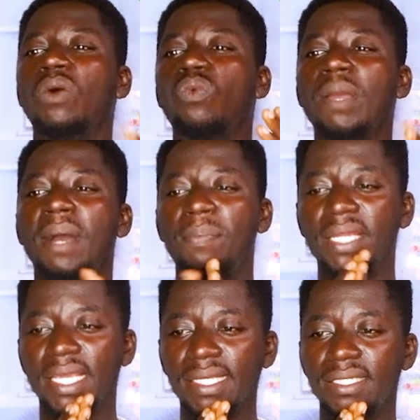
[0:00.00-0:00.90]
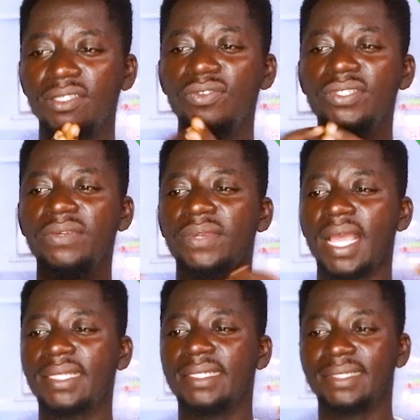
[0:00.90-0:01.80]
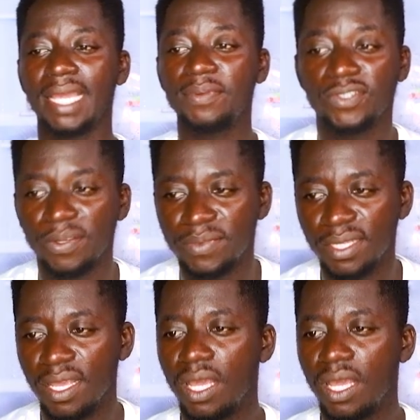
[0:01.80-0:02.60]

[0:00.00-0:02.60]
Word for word: a web application using React and TypeScript,